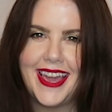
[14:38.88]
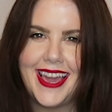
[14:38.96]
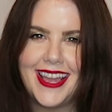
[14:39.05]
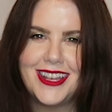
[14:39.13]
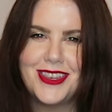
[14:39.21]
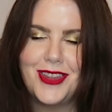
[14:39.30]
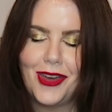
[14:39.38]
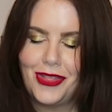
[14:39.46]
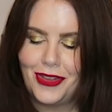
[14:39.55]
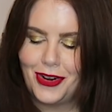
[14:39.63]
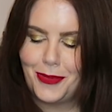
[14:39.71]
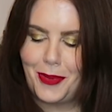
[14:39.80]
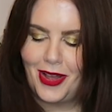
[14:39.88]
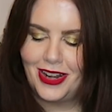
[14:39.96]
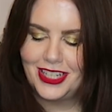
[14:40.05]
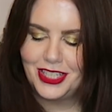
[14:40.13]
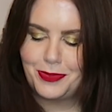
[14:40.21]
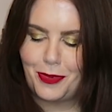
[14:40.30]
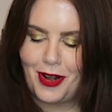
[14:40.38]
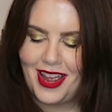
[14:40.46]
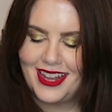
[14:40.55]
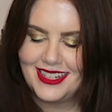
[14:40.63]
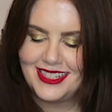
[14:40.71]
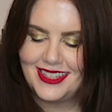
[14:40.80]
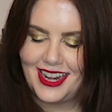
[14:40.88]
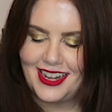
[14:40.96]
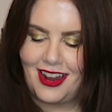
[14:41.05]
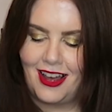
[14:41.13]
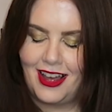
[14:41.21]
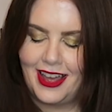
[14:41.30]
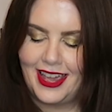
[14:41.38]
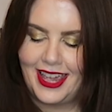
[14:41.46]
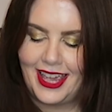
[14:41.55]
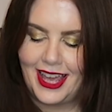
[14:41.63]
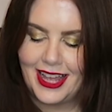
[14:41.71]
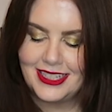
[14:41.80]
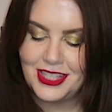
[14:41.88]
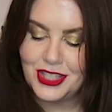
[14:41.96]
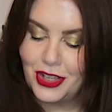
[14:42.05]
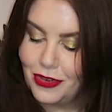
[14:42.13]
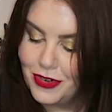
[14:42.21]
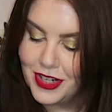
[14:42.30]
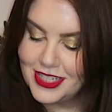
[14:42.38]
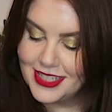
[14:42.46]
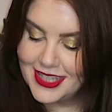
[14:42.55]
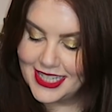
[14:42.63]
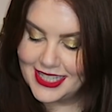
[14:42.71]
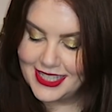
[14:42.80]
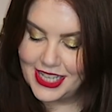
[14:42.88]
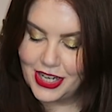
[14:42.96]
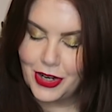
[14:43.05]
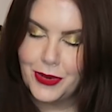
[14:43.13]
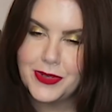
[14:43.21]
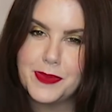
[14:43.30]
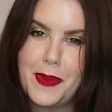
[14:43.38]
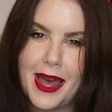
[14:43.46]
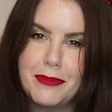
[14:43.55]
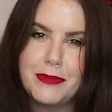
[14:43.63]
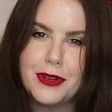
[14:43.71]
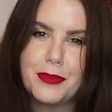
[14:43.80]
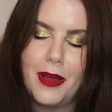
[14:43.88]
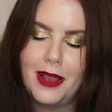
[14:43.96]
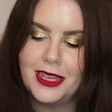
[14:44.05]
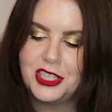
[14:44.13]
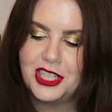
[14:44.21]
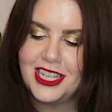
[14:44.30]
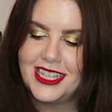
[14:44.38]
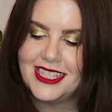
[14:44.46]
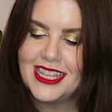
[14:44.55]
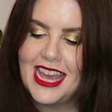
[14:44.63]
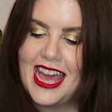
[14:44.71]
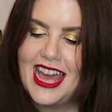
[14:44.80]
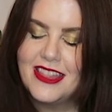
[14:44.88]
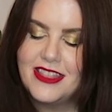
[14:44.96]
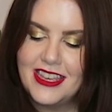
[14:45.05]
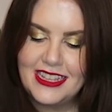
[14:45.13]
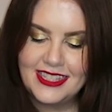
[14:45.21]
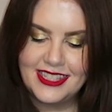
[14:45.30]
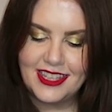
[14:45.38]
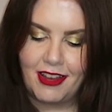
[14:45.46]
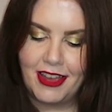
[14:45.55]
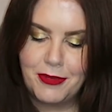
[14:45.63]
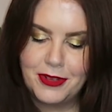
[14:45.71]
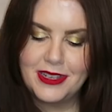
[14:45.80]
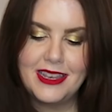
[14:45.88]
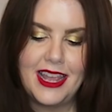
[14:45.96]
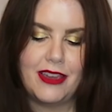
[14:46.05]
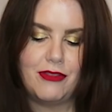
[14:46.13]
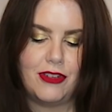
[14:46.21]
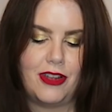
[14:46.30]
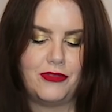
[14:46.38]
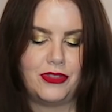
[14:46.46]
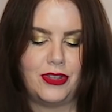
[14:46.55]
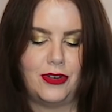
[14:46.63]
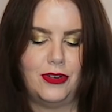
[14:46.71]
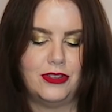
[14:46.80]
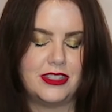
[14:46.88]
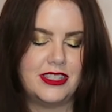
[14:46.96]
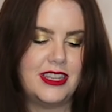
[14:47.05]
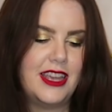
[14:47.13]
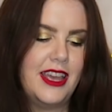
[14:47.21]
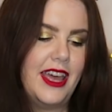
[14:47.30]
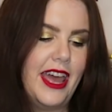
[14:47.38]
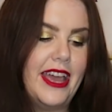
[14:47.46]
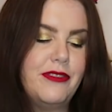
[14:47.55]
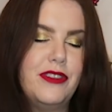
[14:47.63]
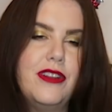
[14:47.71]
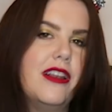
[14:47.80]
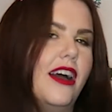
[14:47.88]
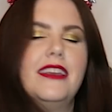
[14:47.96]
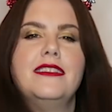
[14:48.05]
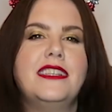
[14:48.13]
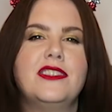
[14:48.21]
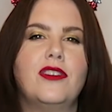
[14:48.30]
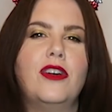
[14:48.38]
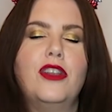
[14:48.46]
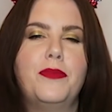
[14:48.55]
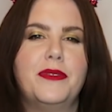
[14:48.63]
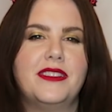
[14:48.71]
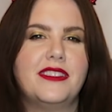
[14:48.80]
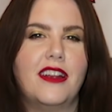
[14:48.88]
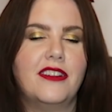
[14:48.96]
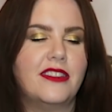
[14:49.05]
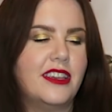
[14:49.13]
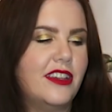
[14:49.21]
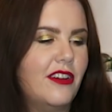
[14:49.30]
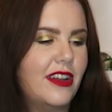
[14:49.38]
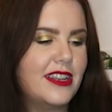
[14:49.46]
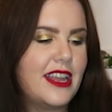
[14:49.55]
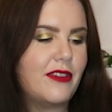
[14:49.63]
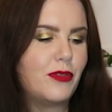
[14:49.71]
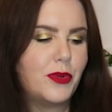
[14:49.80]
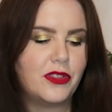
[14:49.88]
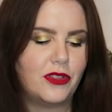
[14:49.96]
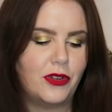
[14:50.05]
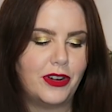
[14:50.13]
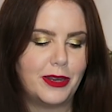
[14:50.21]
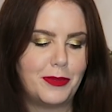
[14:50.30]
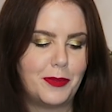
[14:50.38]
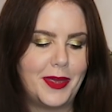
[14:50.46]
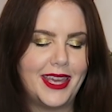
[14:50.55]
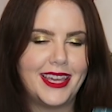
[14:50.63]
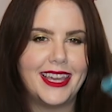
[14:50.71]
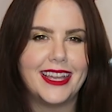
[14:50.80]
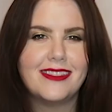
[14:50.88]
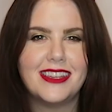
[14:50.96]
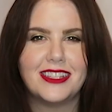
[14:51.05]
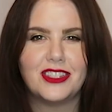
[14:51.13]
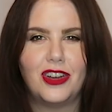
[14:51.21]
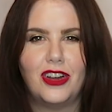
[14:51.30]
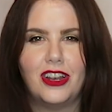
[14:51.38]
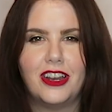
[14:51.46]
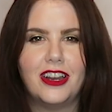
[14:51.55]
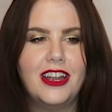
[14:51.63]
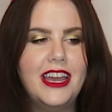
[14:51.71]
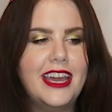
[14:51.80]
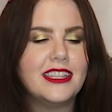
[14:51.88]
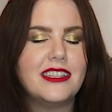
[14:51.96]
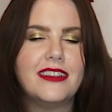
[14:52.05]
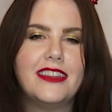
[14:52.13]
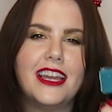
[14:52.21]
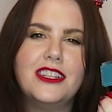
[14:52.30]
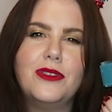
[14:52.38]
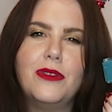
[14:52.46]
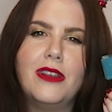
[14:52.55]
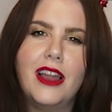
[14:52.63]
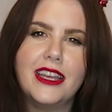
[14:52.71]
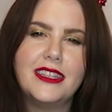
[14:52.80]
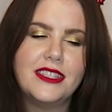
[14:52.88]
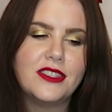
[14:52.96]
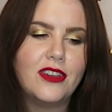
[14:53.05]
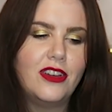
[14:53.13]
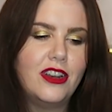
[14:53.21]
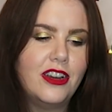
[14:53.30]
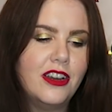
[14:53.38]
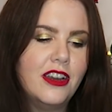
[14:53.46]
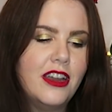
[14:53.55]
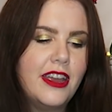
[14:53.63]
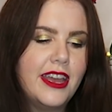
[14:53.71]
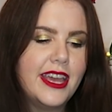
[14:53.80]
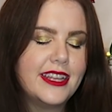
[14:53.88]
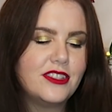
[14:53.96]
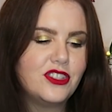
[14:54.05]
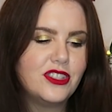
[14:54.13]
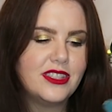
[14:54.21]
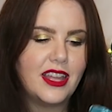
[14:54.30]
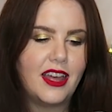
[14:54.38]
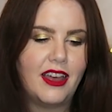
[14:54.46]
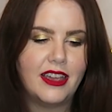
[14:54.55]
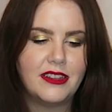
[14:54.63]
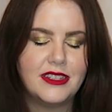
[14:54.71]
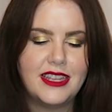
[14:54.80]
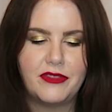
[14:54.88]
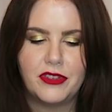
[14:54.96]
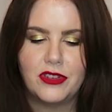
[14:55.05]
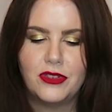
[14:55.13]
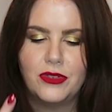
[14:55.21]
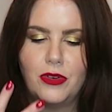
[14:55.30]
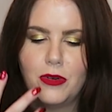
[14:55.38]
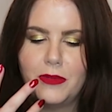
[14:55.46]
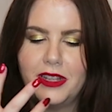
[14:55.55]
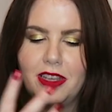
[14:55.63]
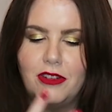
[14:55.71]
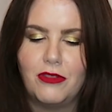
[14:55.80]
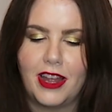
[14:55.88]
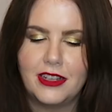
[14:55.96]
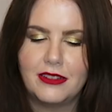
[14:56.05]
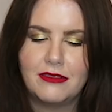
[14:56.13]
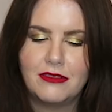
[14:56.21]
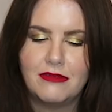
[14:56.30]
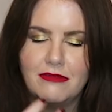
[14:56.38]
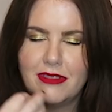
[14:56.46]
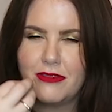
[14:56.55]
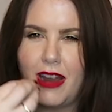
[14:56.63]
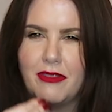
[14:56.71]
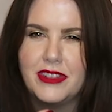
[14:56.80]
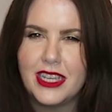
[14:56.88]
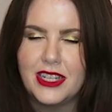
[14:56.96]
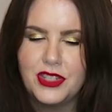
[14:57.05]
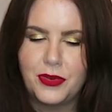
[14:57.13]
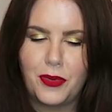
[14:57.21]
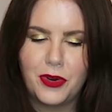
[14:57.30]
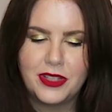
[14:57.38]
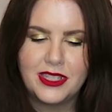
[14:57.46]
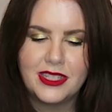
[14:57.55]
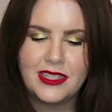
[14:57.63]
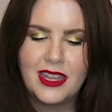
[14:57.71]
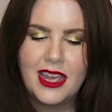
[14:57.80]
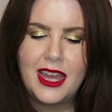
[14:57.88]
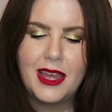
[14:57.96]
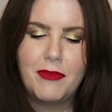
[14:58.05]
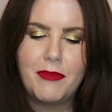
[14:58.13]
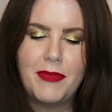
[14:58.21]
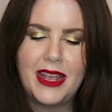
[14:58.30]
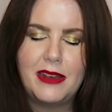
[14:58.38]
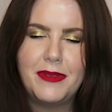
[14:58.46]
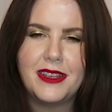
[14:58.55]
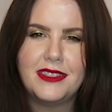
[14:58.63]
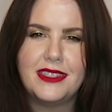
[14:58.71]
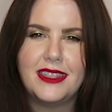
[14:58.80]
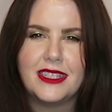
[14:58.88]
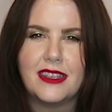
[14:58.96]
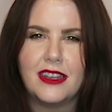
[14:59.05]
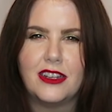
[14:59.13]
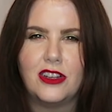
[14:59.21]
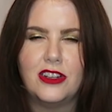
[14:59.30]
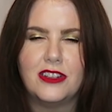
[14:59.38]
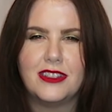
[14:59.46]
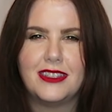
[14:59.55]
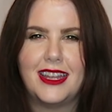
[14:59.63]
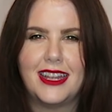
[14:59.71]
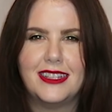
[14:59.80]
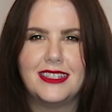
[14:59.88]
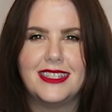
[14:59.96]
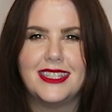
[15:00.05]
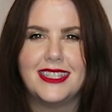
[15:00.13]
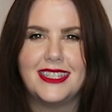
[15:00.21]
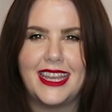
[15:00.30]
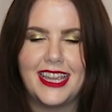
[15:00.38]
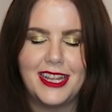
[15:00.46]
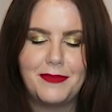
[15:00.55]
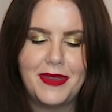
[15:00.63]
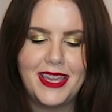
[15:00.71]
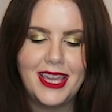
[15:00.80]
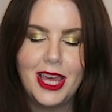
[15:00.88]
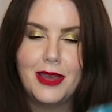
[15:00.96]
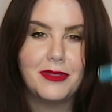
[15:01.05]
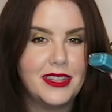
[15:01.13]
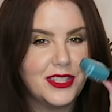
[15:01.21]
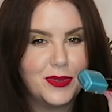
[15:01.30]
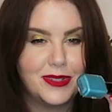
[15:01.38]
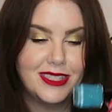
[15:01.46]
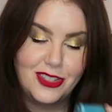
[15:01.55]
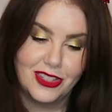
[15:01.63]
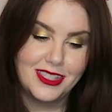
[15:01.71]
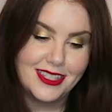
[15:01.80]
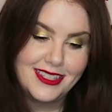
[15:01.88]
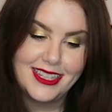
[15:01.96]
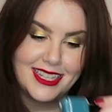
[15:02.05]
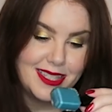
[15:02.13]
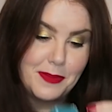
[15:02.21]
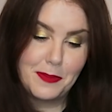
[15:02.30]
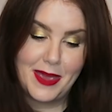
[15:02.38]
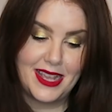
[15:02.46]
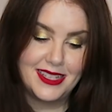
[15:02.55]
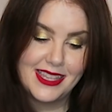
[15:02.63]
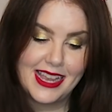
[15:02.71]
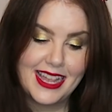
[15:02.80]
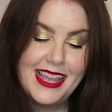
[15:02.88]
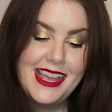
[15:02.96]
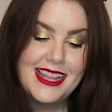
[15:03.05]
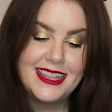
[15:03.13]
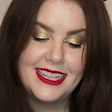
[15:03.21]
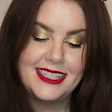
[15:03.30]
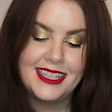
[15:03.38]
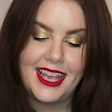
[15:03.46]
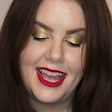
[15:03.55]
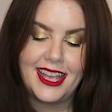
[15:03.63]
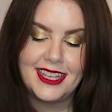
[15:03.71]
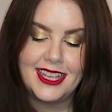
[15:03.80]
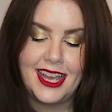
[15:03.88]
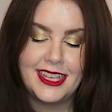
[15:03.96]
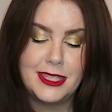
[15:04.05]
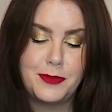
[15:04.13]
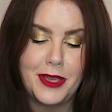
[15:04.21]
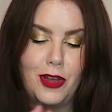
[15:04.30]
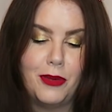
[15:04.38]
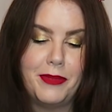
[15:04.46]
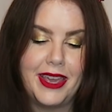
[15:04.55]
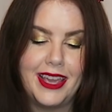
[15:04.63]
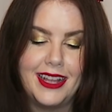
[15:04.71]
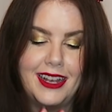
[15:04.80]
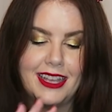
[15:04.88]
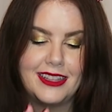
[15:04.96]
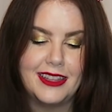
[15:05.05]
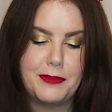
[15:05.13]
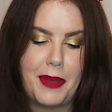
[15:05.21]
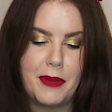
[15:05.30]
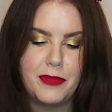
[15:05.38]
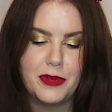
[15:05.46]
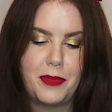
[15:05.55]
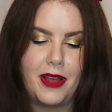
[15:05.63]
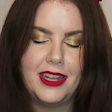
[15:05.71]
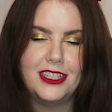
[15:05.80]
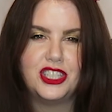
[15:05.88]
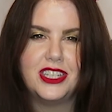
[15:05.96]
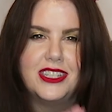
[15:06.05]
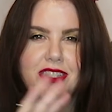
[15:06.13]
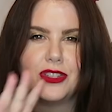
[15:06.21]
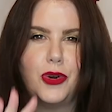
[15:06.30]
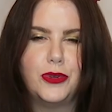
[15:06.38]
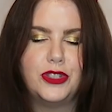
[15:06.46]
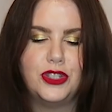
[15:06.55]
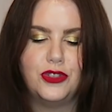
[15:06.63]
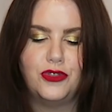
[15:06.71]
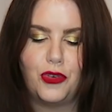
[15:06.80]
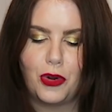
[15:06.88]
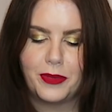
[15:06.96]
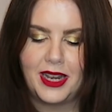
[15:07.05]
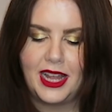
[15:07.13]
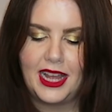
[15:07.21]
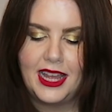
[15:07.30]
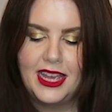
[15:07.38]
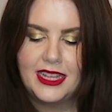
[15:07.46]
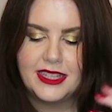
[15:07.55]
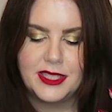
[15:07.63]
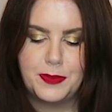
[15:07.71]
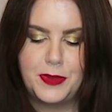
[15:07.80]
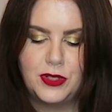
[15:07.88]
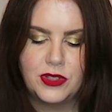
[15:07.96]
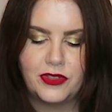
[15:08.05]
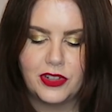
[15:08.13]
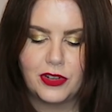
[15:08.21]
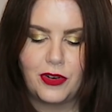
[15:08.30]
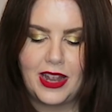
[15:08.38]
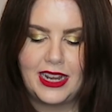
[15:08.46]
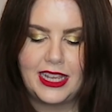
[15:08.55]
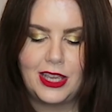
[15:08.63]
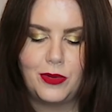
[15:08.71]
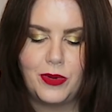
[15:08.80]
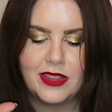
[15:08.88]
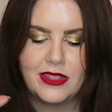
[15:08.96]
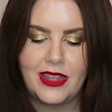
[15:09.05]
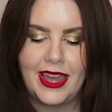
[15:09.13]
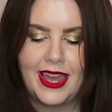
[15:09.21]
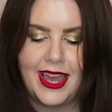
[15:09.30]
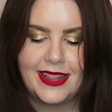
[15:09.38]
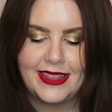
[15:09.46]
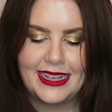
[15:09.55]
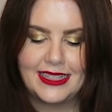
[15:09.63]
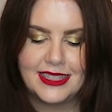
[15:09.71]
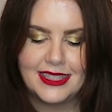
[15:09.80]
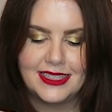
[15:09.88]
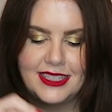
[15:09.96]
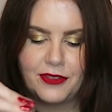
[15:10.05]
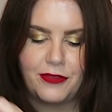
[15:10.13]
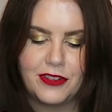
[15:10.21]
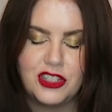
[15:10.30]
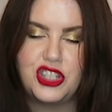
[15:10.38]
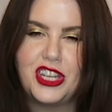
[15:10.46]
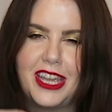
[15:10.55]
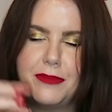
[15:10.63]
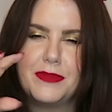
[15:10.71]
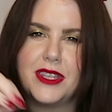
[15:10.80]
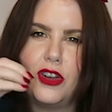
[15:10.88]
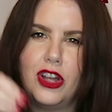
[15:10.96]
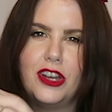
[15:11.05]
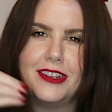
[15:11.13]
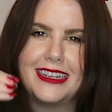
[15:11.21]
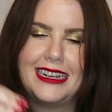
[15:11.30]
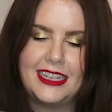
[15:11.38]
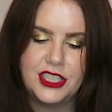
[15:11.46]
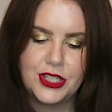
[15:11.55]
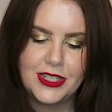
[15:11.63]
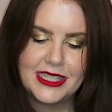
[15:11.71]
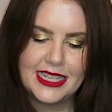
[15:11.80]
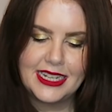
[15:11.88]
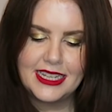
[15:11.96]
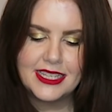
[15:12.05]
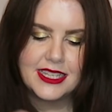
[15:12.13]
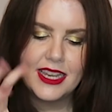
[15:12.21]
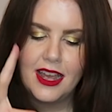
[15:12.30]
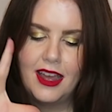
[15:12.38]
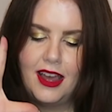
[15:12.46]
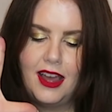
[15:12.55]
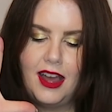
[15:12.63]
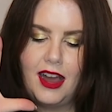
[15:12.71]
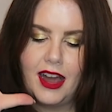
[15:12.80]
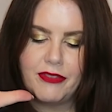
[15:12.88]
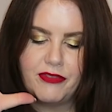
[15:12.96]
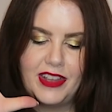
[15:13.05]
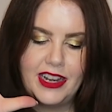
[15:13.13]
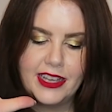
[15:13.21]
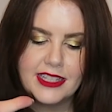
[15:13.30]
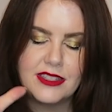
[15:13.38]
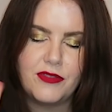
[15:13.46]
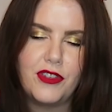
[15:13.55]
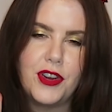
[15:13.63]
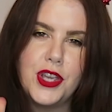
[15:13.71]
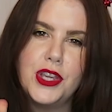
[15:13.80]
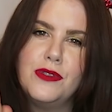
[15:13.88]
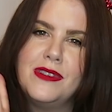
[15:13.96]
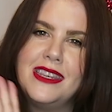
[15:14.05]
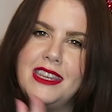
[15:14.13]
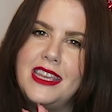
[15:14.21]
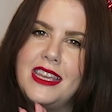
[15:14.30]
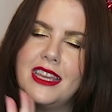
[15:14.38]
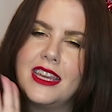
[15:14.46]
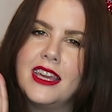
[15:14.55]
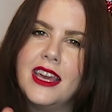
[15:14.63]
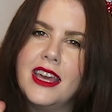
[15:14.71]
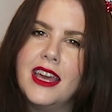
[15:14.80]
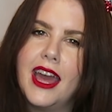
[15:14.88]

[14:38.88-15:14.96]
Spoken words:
another polish brand that I discovered this year was Pampered Polish's This I would never have thought. If you'd lined these all up at the start of the year, I never would have thought I'd be picking this colour. It's not that I don't like this colour, it's just that I never normally gravitate towards it. Mainly because these kind of colours tend to stain me. This one doesn't. It's amazing. This is becoming like the Pampered Polish's go-to formula. This beautiful crelly with the different shapes and coloured glitters in it. I feel like it's a very unique